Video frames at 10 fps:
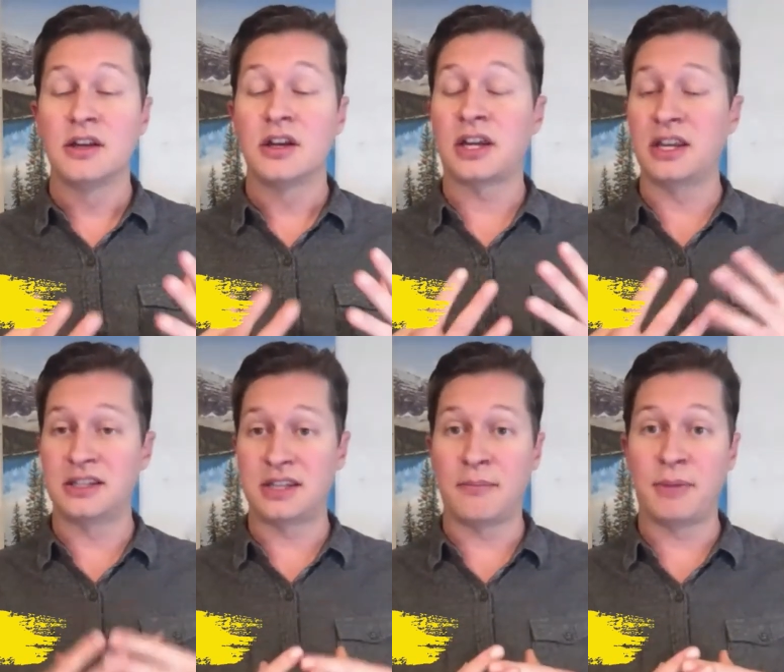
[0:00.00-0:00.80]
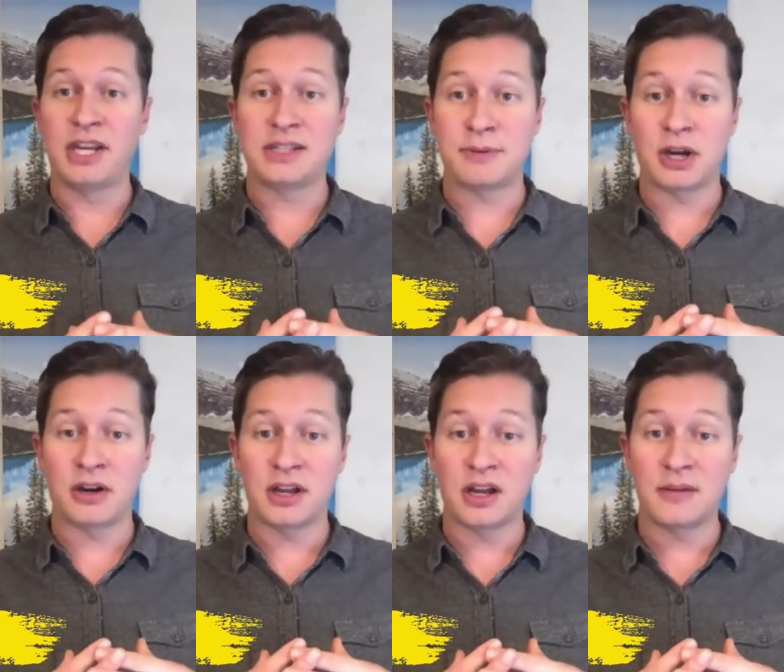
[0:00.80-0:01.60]
consent-based
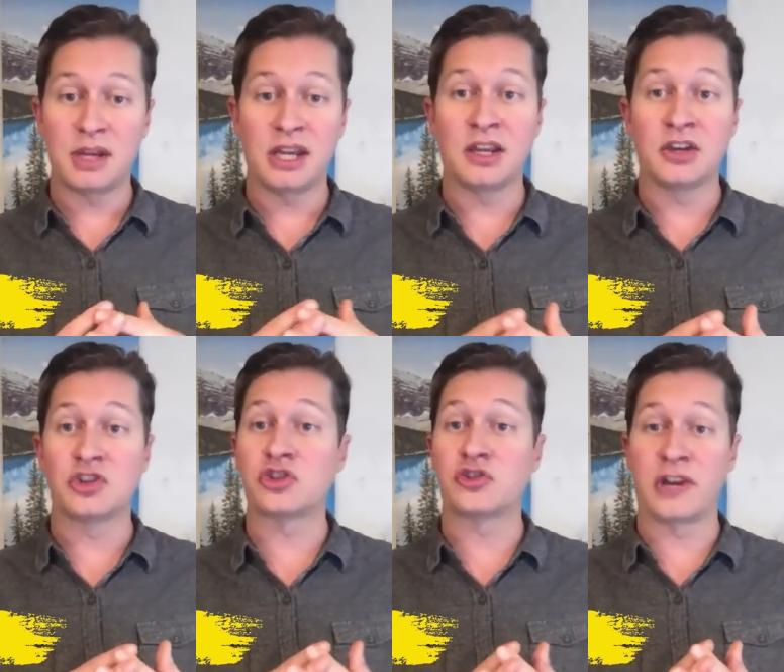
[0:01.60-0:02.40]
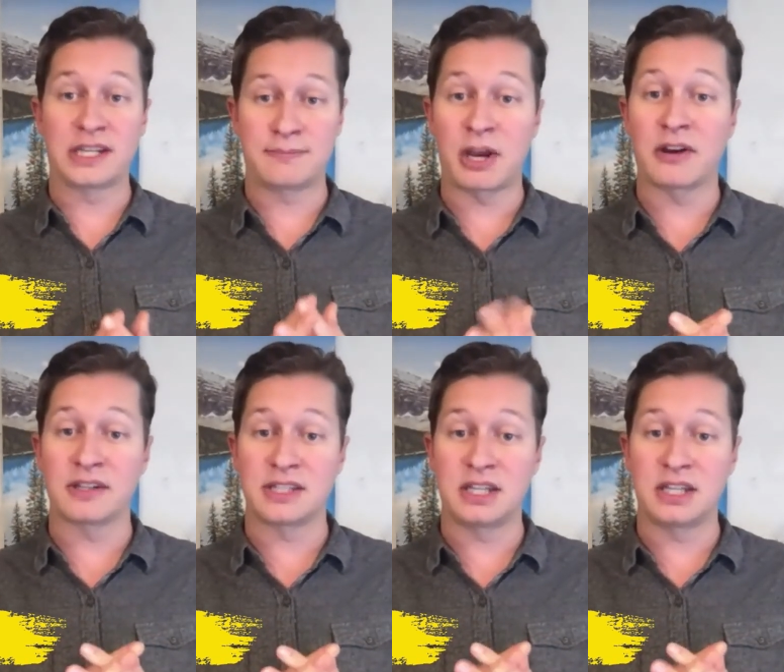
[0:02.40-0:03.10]
paradigm and transparency of